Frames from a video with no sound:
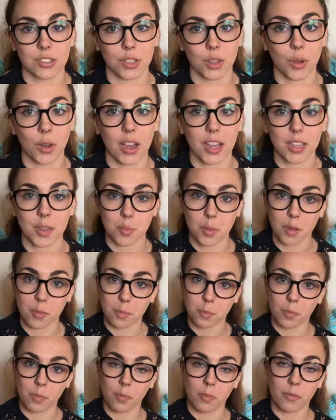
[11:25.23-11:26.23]
So I am
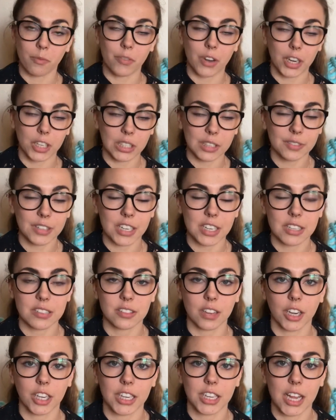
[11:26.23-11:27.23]
very, very
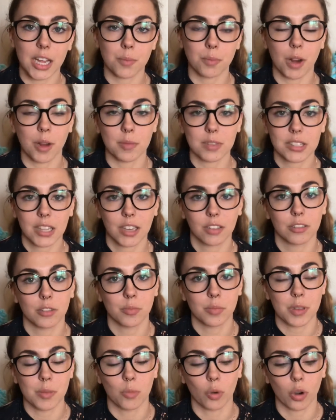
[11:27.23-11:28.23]
sorry. I promise I will
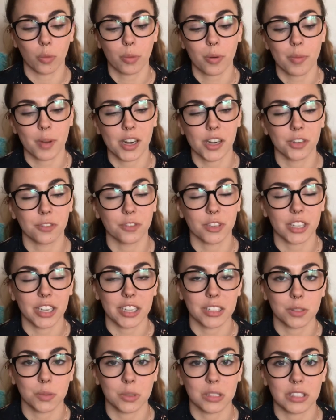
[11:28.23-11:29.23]
be more prepared for
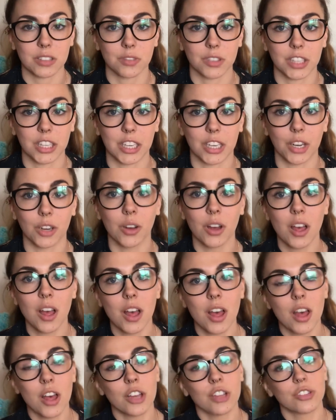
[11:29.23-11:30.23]
next week's video.
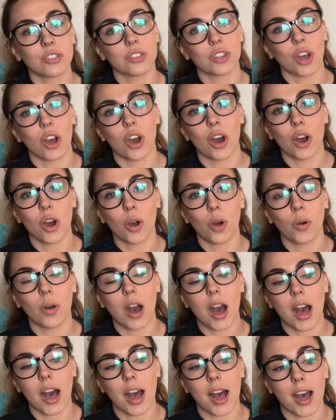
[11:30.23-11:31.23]

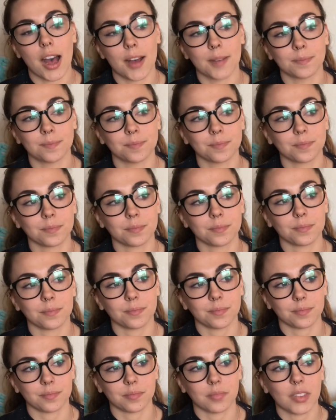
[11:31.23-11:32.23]
So
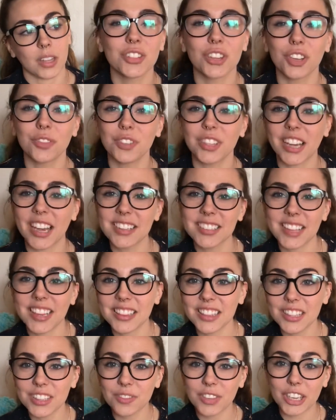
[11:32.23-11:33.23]
so if you guys
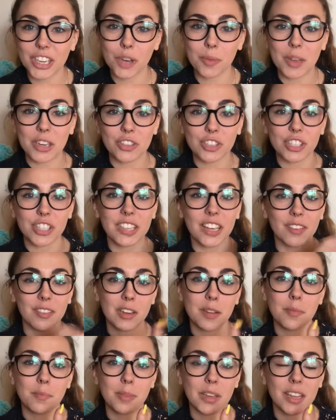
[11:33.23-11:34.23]
like this video, make sure you give
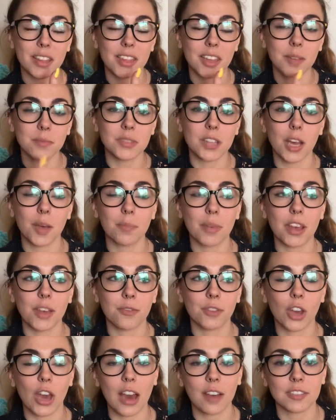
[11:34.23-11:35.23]
it a big thumbs up.
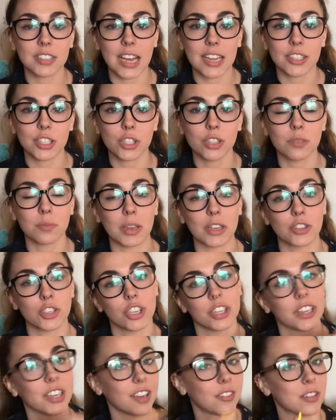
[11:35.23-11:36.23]
If you have tattoos, make
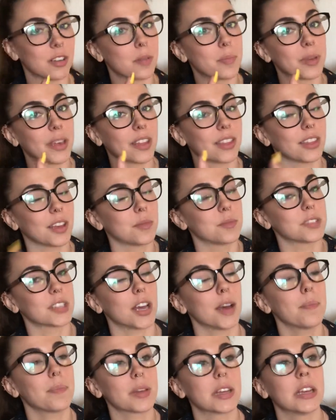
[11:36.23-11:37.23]
sure you give it a big thumbs
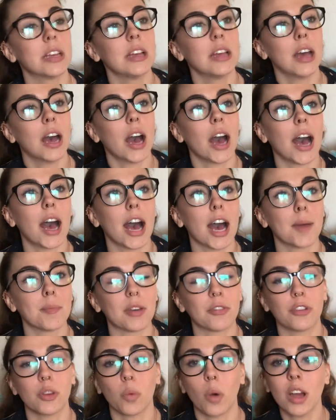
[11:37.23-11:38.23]
up.
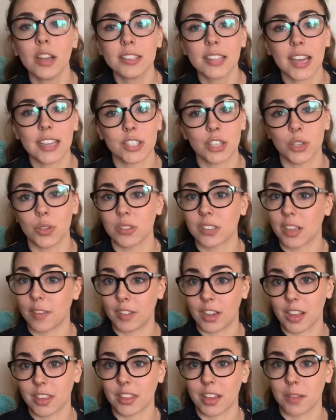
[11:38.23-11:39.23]
If you want tattoos,
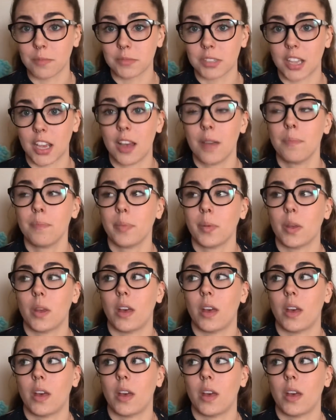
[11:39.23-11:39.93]
give it a thumbs up.